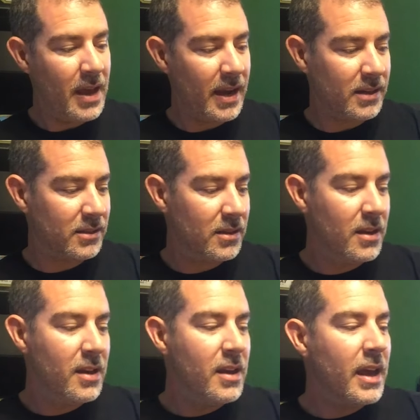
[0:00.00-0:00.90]
X.
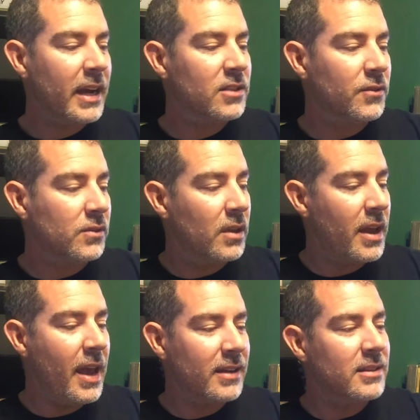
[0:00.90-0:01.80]

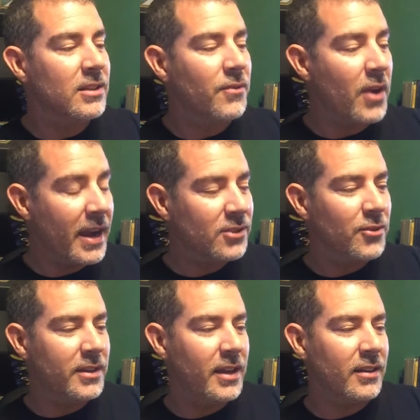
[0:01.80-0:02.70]
X is for
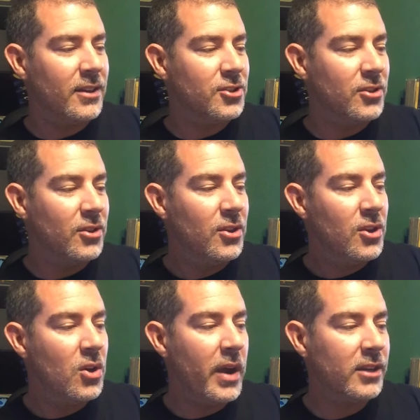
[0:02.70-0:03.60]
X-ray technician,
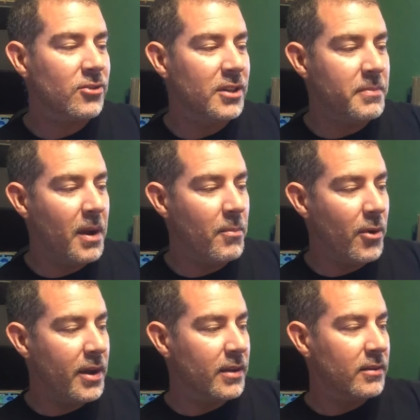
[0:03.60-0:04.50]
who X-rays my
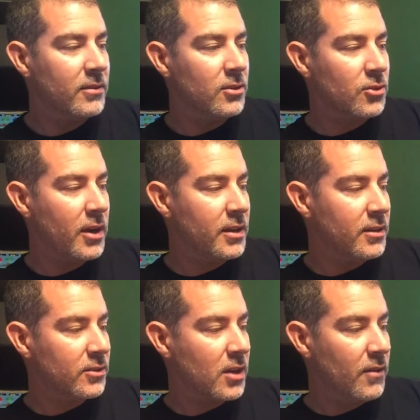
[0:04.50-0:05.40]
brain to try to
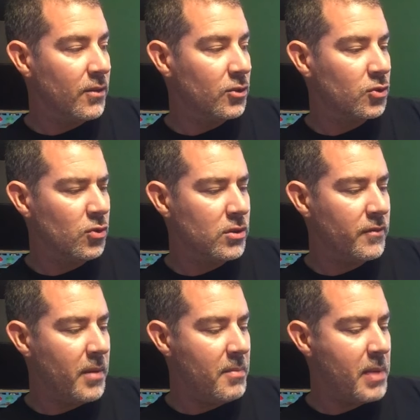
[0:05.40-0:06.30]
discover the source
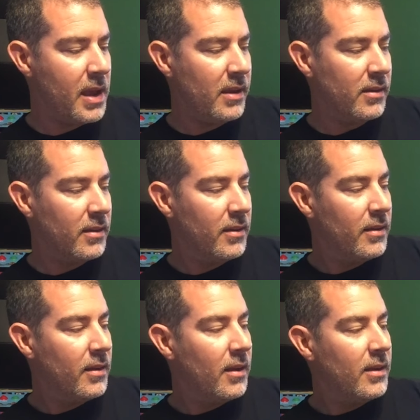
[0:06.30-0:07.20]
of my pain.
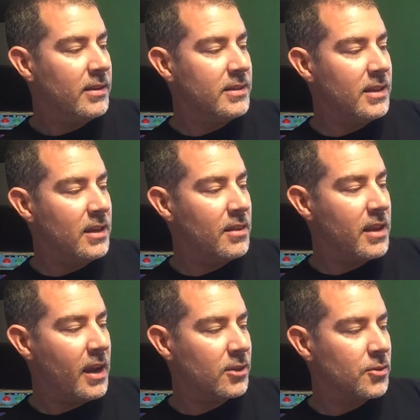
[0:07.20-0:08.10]
Xena,
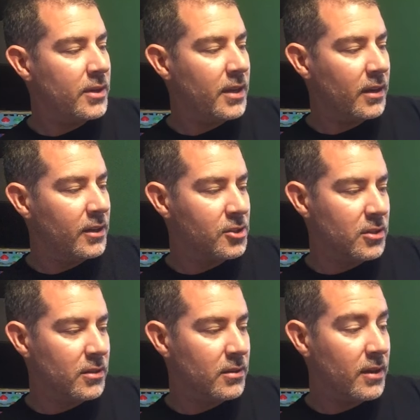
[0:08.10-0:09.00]
the X-ray
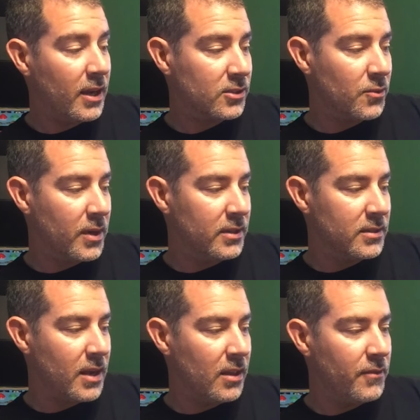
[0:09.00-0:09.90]
technician, X-rays
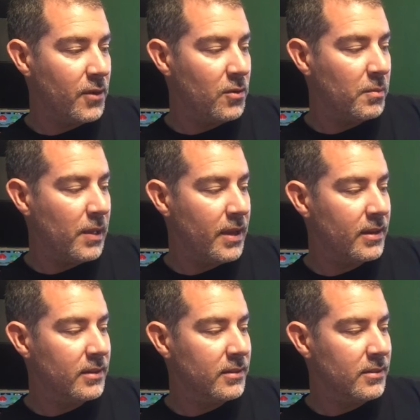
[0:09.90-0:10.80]
xylophone
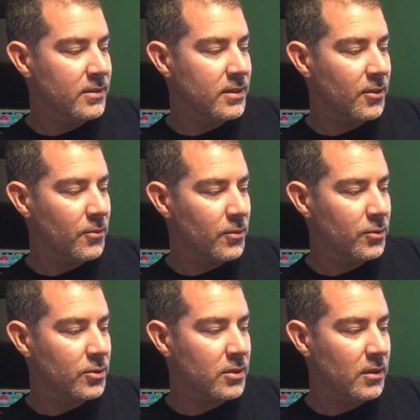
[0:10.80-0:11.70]
playing
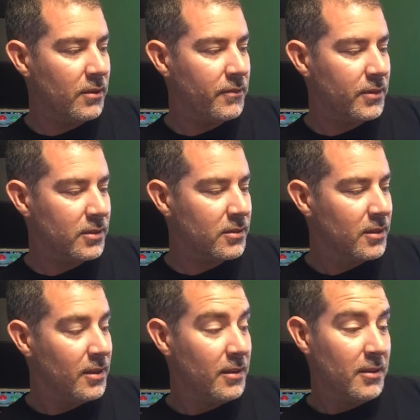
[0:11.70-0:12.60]
Xerusalufus
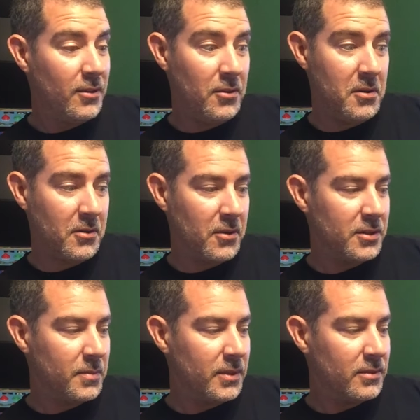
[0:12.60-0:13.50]
on
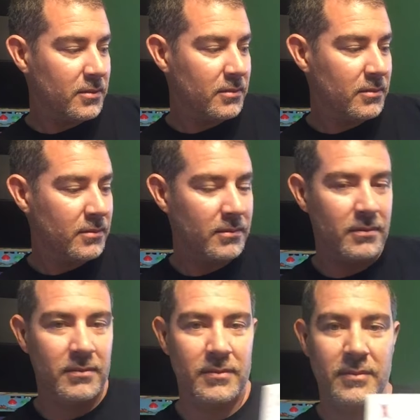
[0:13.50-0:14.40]
Christmas.
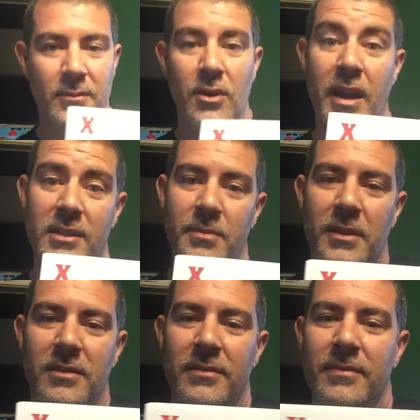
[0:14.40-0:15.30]

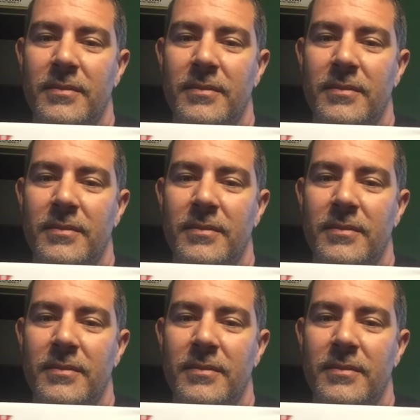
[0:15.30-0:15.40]
Xmas.